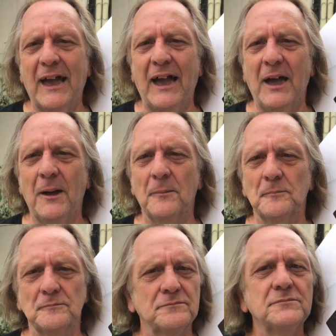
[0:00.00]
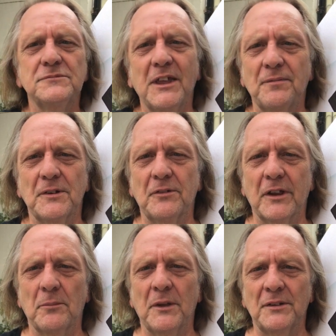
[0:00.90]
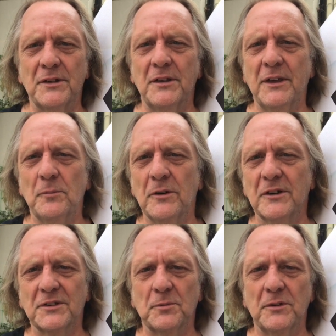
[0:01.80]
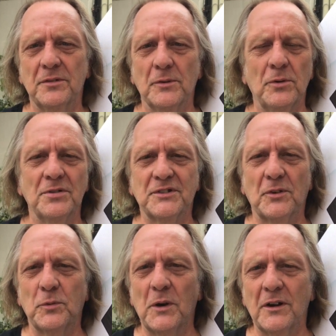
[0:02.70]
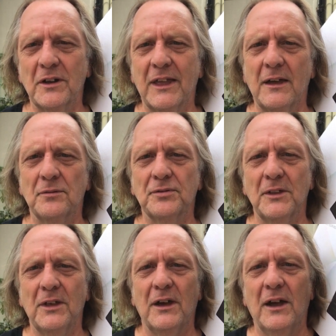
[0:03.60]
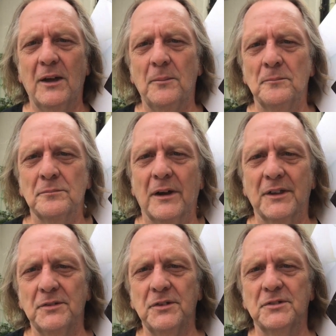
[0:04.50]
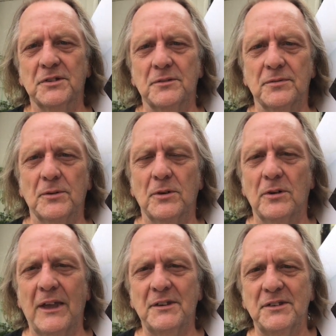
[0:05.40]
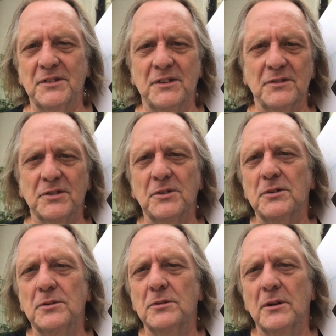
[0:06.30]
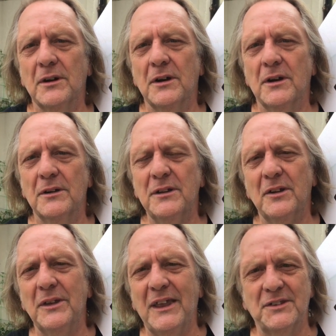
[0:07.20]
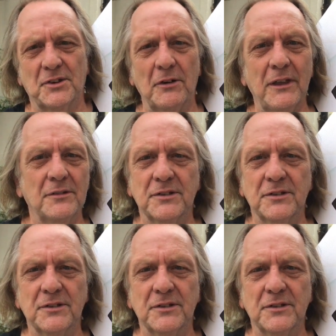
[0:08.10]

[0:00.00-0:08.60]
Um, definitely recommend it. It works with all the software I have. Um, I can use it for editing too. Uh, you know, it, it's great.